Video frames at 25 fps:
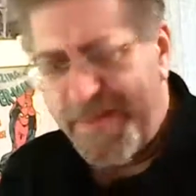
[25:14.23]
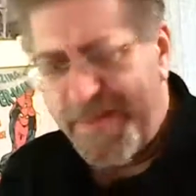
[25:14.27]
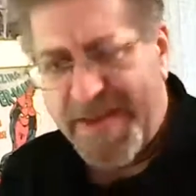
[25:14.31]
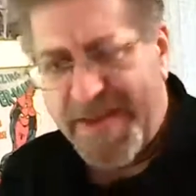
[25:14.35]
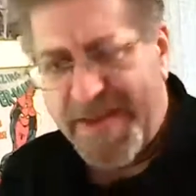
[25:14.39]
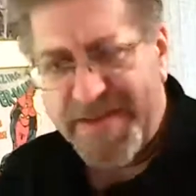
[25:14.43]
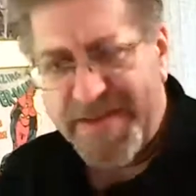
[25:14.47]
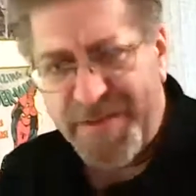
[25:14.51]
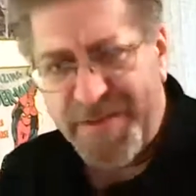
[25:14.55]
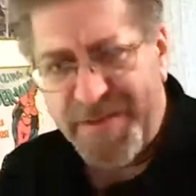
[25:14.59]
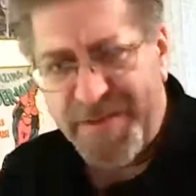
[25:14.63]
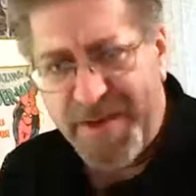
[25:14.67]

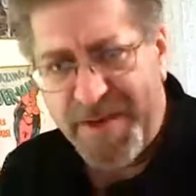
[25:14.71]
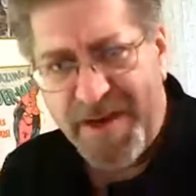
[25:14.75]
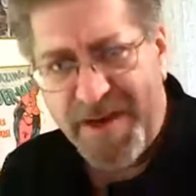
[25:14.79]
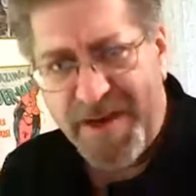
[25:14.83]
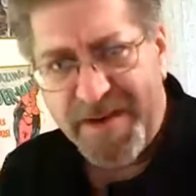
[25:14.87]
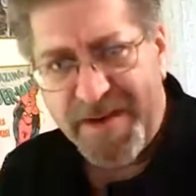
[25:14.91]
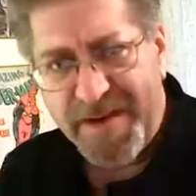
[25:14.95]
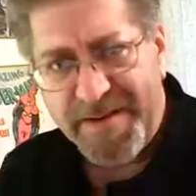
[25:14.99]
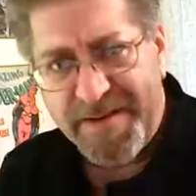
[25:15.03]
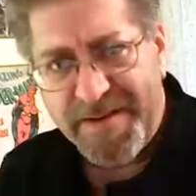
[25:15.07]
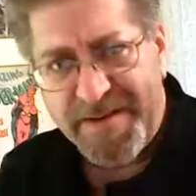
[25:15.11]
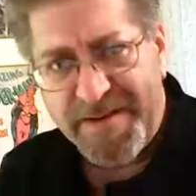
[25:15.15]
so
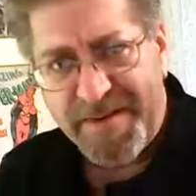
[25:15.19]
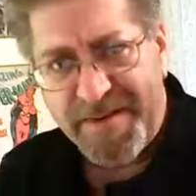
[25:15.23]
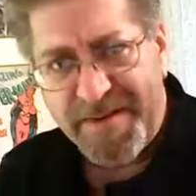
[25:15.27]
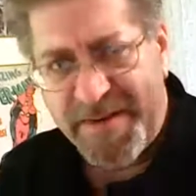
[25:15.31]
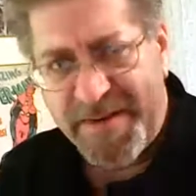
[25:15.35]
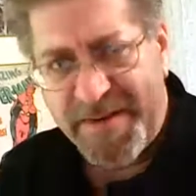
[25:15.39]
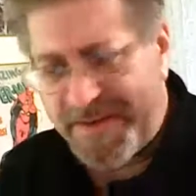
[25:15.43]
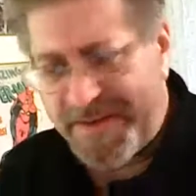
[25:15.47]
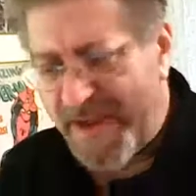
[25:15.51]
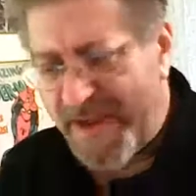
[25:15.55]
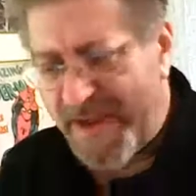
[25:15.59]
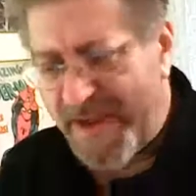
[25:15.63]
young? Some of
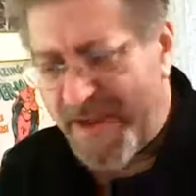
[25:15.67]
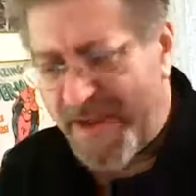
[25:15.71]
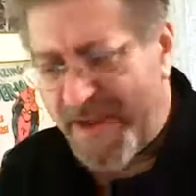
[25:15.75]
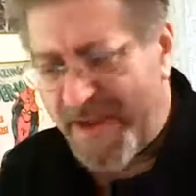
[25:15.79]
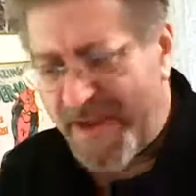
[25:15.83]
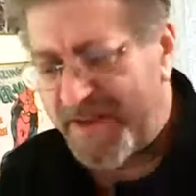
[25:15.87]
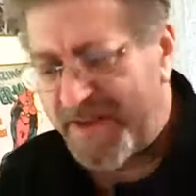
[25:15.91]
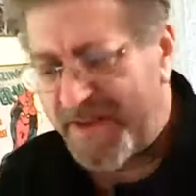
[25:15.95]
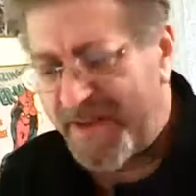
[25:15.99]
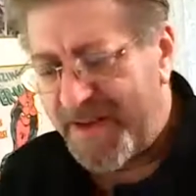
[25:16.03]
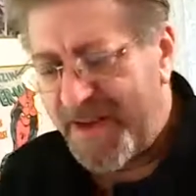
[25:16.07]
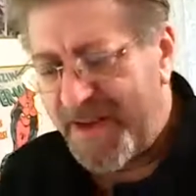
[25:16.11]
these
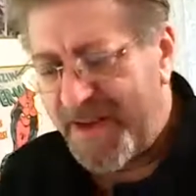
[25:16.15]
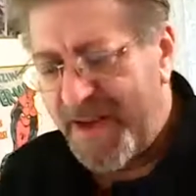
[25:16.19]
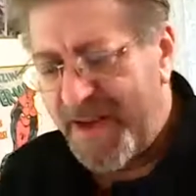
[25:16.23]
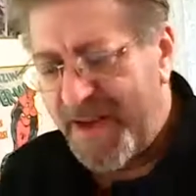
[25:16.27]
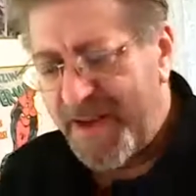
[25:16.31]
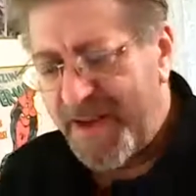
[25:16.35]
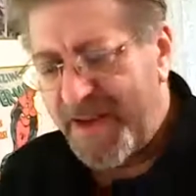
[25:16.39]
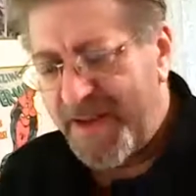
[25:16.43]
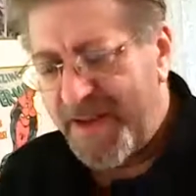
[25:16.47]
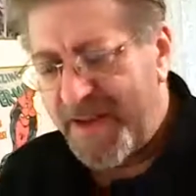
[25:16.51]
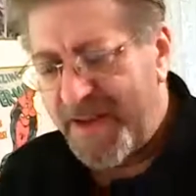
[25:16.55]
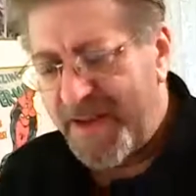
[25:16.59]
guys.
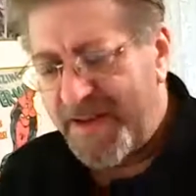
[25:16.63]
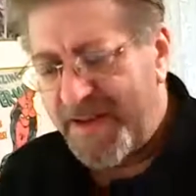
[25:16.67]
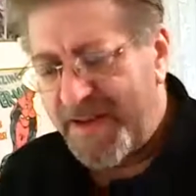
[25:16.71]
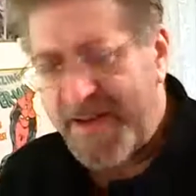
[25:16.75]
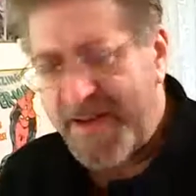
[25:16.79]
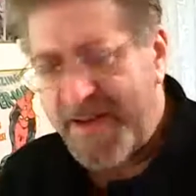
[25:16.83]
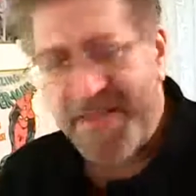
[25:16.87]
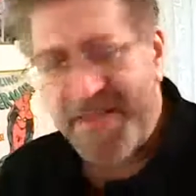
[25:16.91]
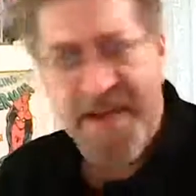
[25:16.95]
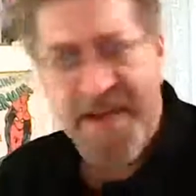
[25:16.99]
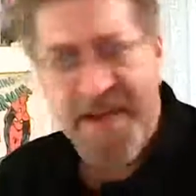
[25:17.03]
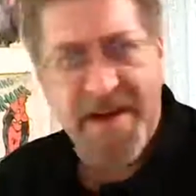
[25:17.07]

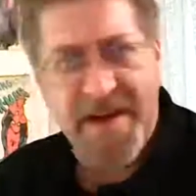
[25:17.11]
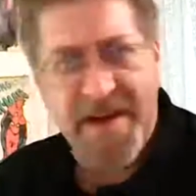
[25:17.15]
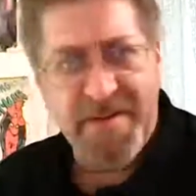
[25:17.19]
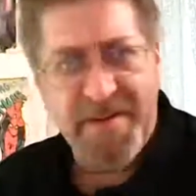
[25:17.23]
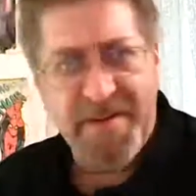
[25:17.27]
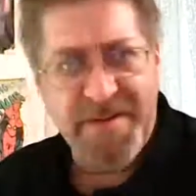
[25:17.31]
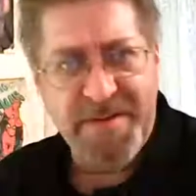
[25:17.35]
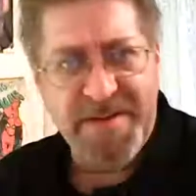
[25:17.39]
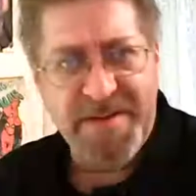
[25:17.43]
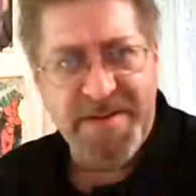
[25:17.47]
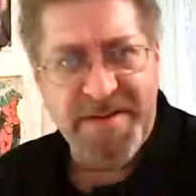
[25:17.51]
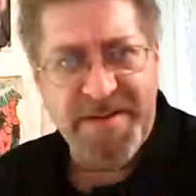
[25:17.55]
Dave Cochran
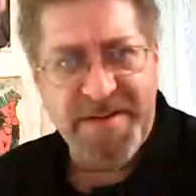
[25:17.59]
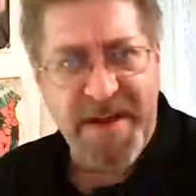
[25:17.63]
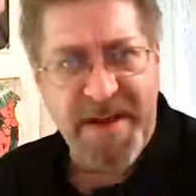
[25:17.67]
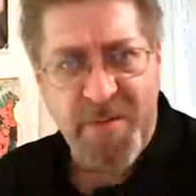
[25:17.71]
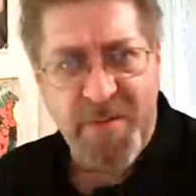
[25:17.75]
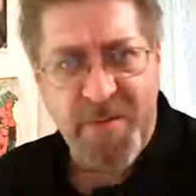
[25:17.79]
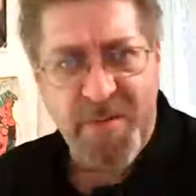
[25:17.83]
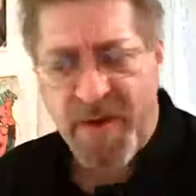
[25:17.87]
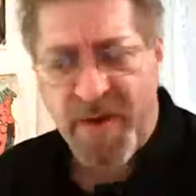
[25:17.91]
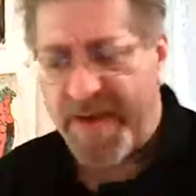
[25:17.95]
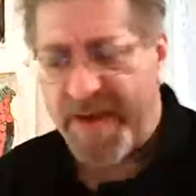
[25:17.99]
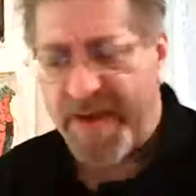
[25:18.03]
was the same
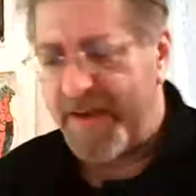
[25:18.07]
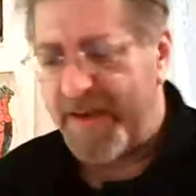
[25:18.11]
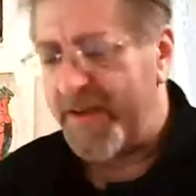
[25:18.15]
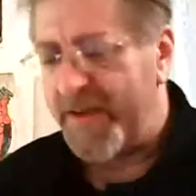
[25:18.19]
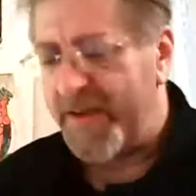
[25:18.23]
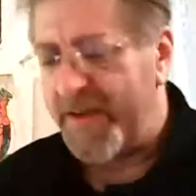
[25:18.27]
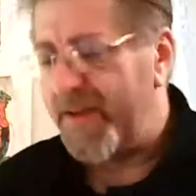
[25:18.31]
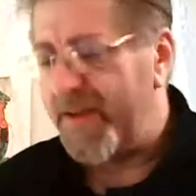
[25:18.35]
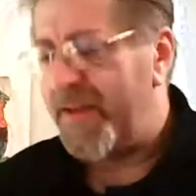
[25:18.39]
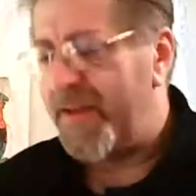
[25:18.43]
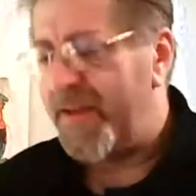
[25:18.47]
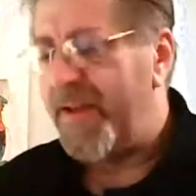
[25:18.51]
way.
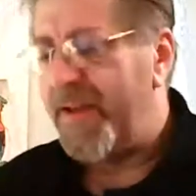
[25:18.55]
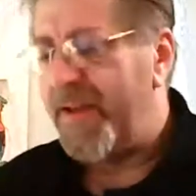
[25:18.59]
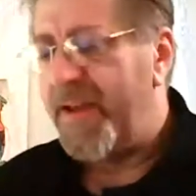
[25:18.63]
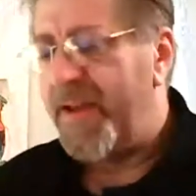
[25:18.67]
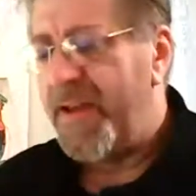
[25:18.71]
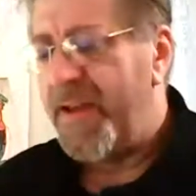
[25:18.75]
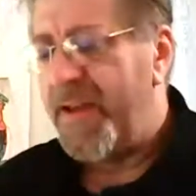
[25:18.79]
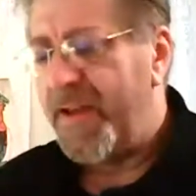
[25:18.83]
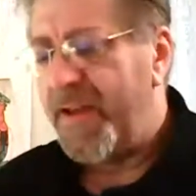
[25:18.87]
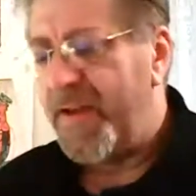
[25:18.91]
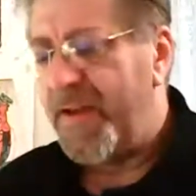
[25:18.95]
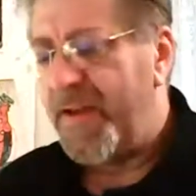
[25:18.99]

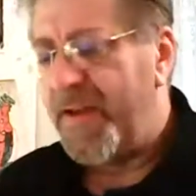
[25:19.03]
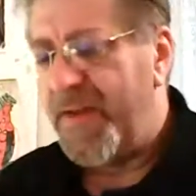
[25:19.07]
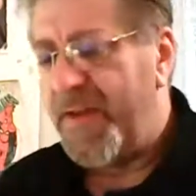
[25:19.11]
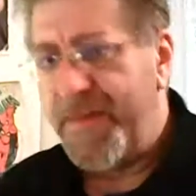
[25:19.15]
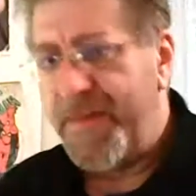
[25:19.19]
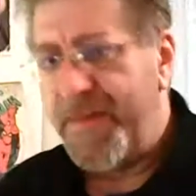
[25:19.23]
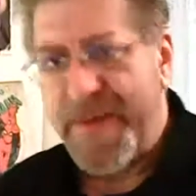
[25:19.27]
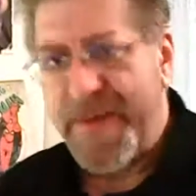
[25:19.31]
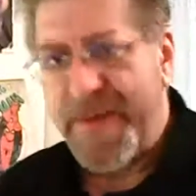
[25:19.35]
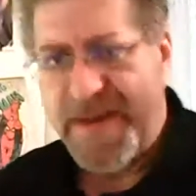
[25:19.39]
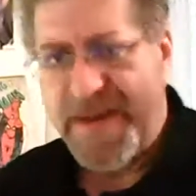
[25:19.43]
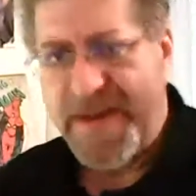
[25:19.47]
He
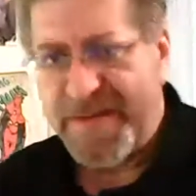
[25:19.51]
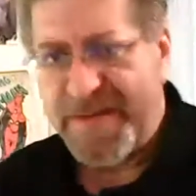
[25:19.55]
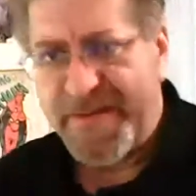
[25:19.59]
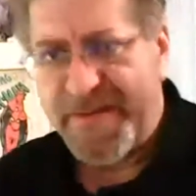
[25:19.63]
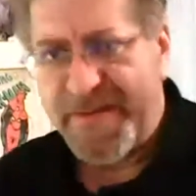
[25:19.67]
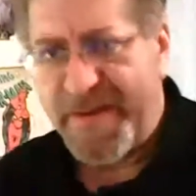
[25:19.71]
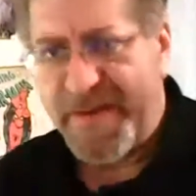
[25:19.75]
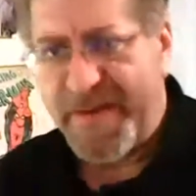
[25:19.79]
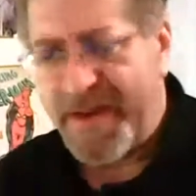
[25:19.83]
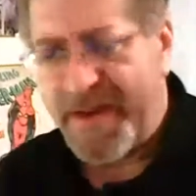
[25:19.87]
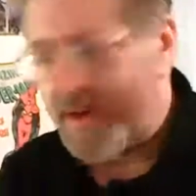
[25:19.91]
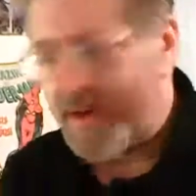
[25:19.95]
passed
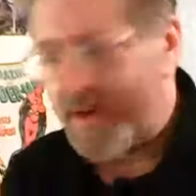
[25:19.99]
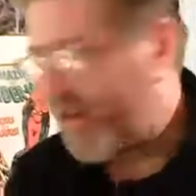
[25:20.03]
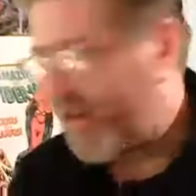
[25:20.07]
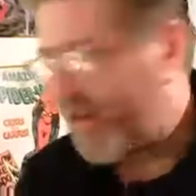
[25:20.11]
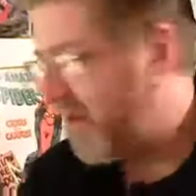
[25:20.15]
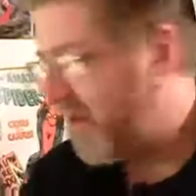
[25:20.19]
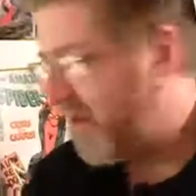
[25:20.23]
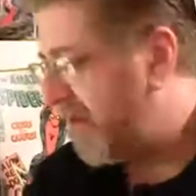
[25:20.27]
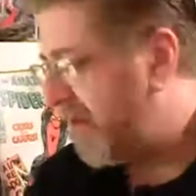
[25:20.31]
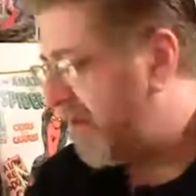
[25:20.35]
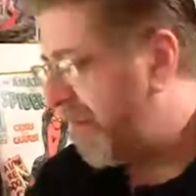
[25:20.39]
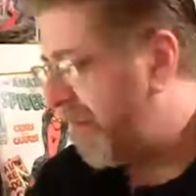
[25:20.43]
very young.
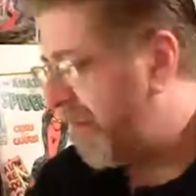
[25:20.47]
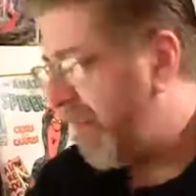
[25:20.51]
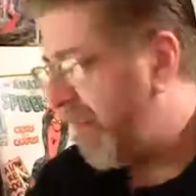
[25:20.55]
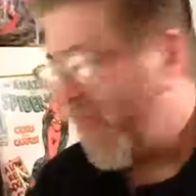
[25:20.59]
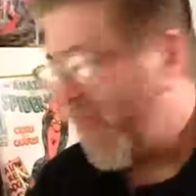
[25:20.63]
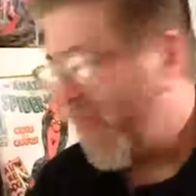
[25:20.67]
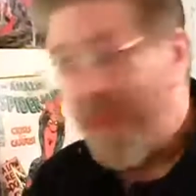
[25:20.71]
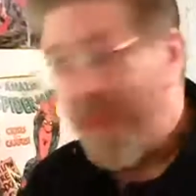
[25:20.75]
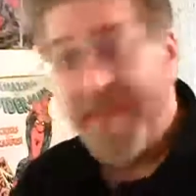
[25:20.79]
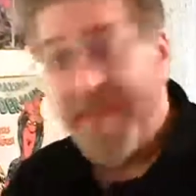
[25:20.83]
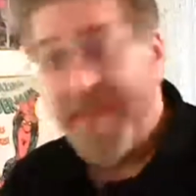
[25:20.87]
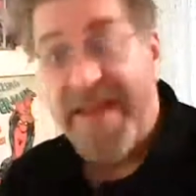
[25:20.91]

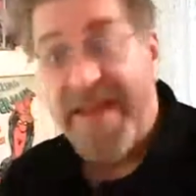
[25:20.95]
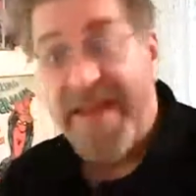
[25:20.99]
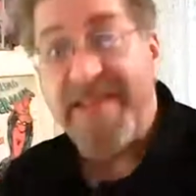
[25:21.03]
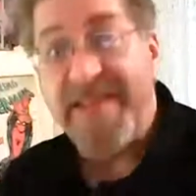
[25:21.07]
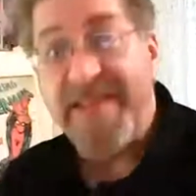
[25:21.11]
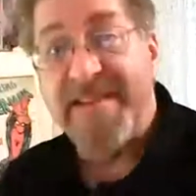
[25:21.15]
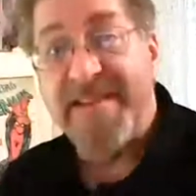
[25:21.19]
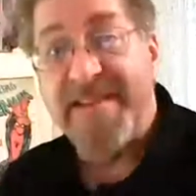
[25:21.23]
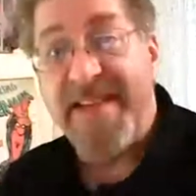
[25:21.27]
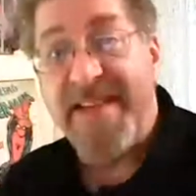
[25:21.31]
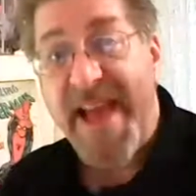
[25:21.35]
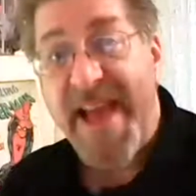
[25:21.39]

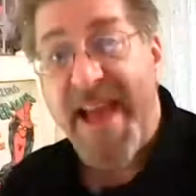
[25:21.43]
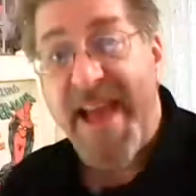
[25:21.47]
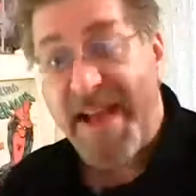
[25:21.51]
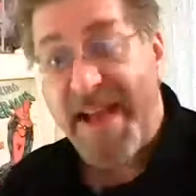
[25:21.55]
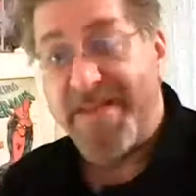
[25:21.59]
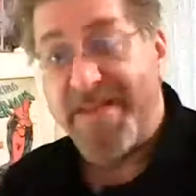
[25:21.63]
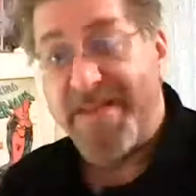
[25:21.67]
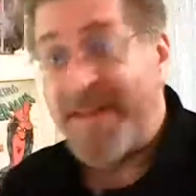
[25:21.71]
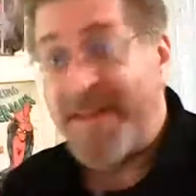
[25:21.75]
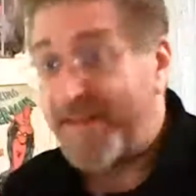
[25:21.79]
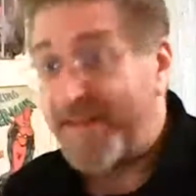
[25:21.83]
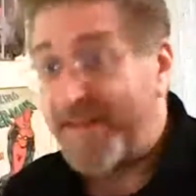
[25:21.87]
That's
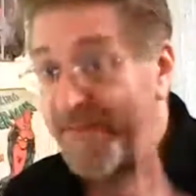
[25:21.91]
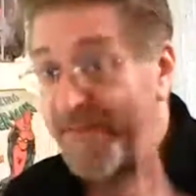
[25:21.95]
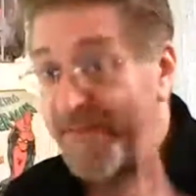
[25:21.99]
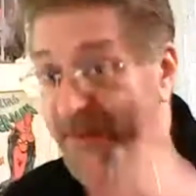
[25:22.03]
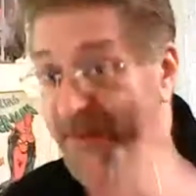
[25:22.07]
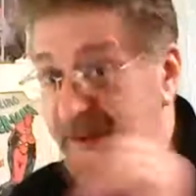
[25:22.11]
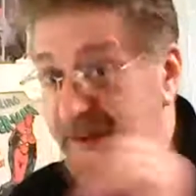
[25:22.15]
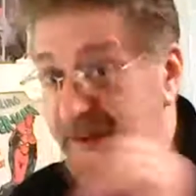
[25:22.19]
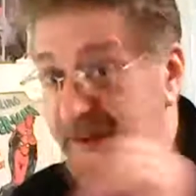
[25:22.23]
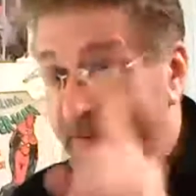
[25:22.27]
the very